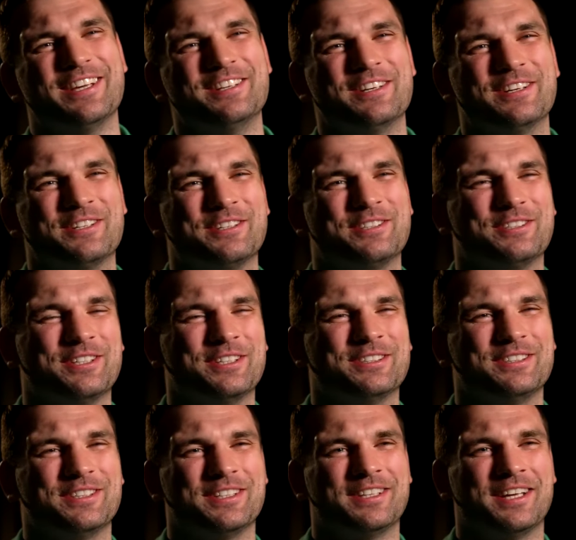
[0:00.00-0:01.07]
an Irish
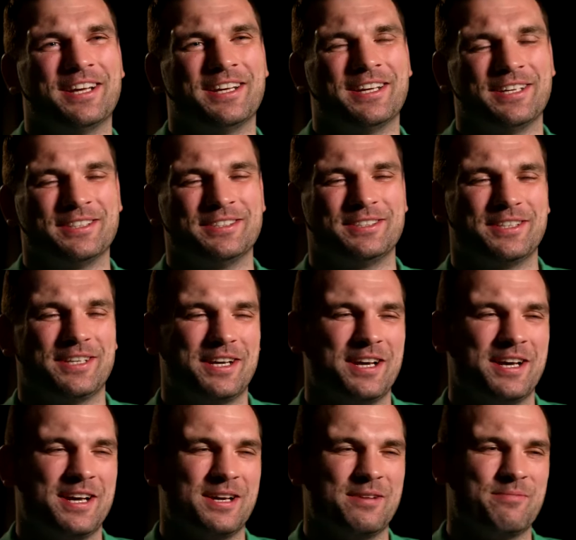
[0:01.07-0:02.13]
jersey at that age.
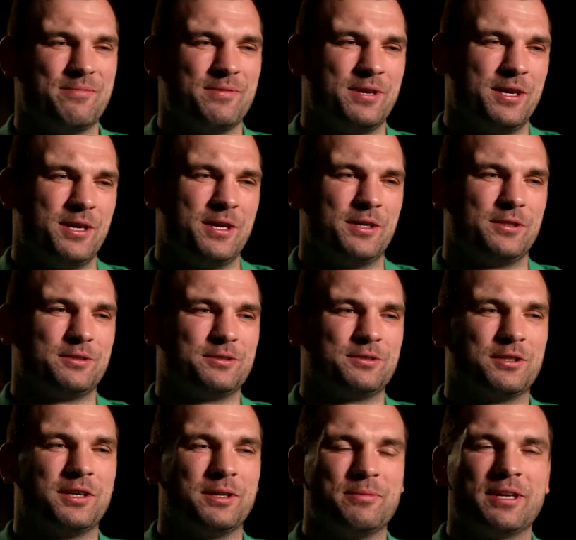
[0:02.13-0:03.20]
Um, so it
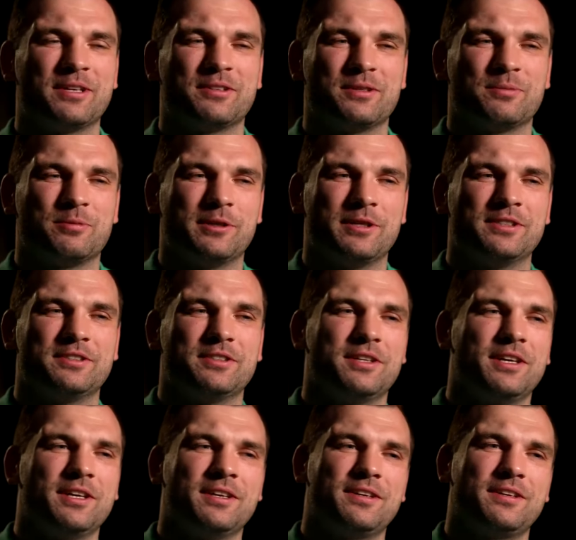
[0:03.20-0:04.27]
certainly makes you
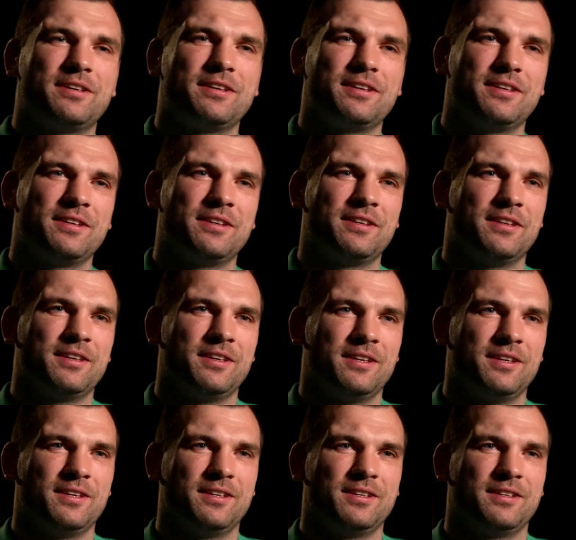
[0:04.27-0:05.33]
appreciate
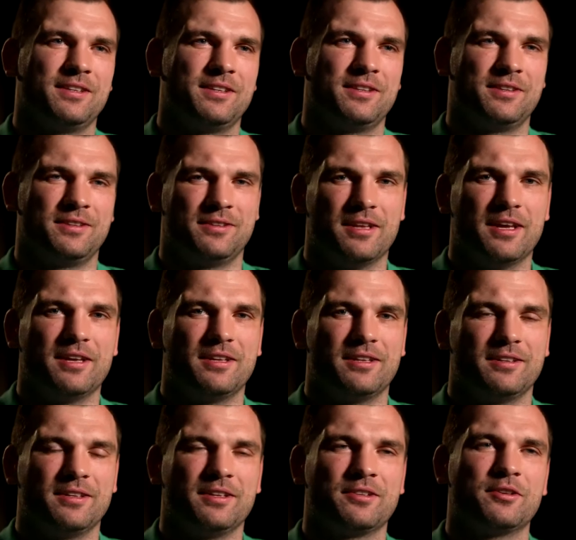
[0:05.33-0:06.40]
the
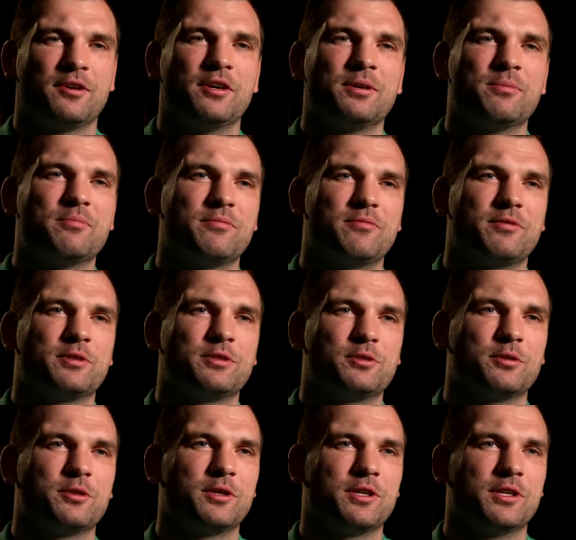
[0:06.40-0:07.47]
this time for
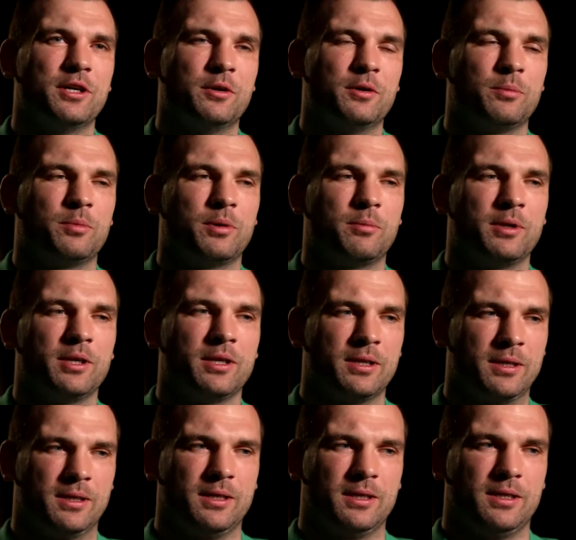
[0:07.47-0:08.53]
sure. You know, I probably
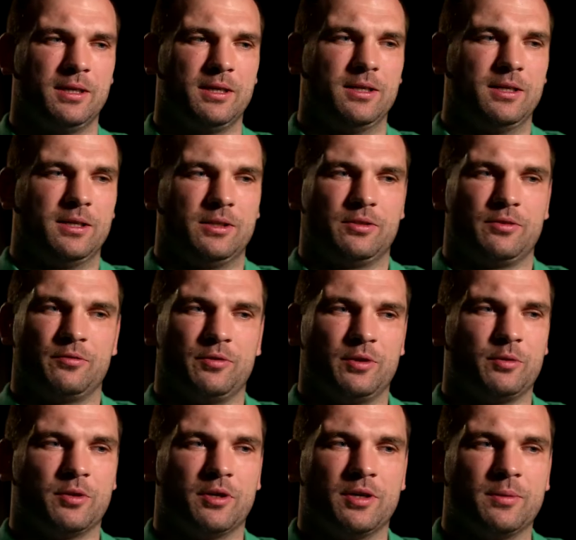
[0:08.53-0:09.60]
a
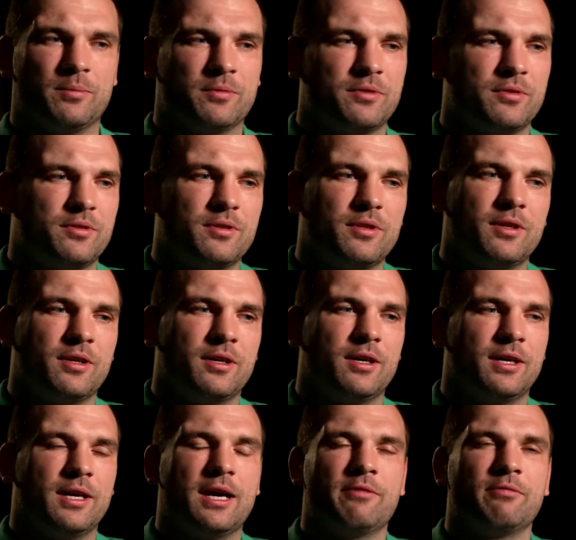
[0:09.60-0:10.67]
few times uh,
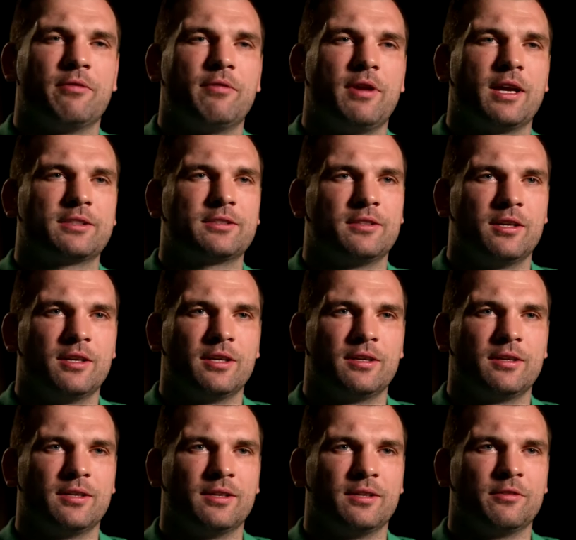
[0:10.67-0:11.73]
I have reflected on
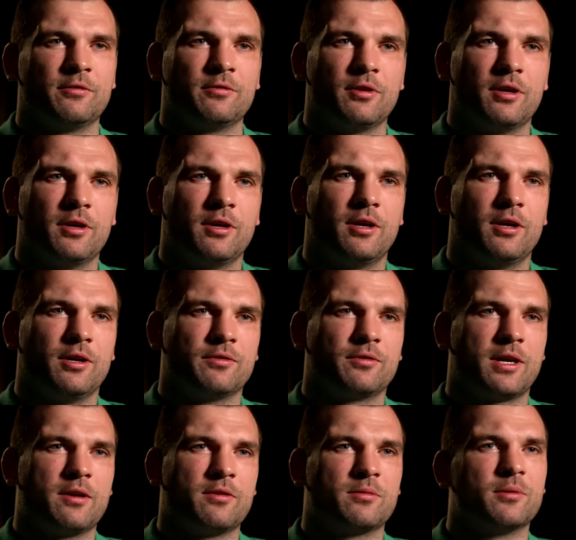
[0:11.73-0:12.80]
it, and I've uh, I've
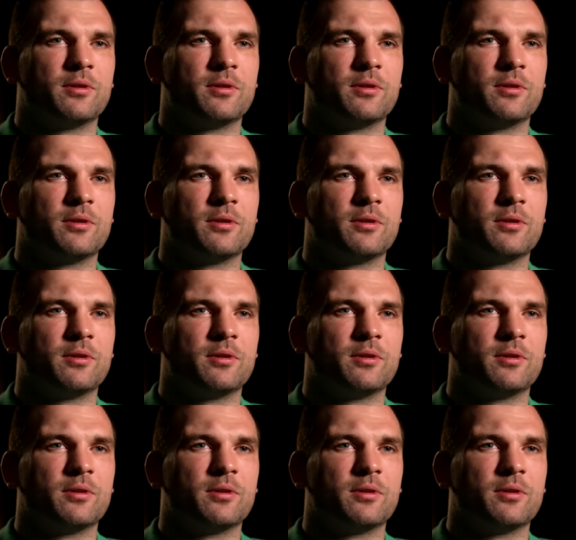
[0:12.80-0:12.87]
counted